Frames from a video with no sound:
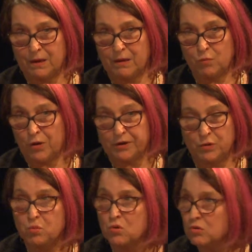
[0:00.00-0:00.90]
won an
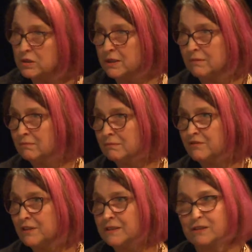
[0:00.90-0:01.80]
award in
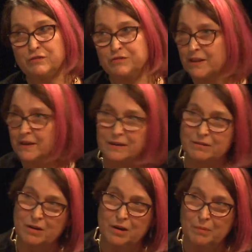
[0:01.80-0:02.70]

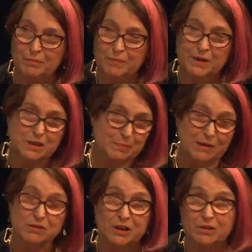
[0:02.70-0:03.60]
Philadelphia, is
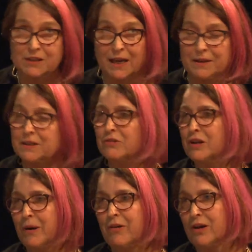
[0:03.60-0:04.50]
about to go to Canada and
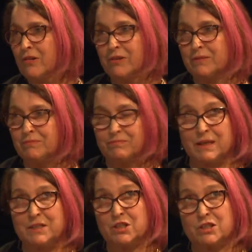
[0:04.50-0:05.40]
America and
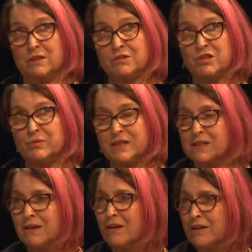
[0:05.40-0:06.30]
has just done 2 weeks
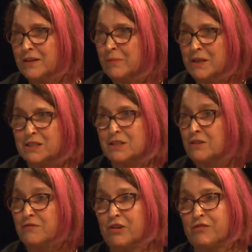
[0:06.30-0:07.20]
in Ireland. I mean, it's just
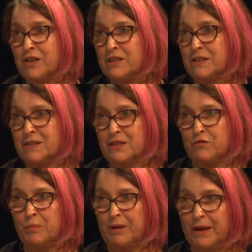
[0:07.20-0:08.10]
a very, very
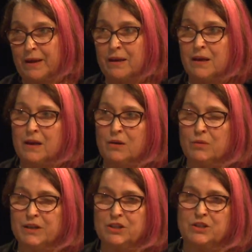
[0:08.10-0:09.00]
successful play,
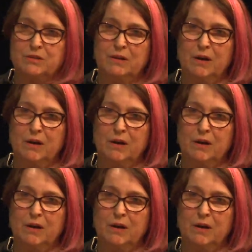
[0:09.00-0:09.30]
which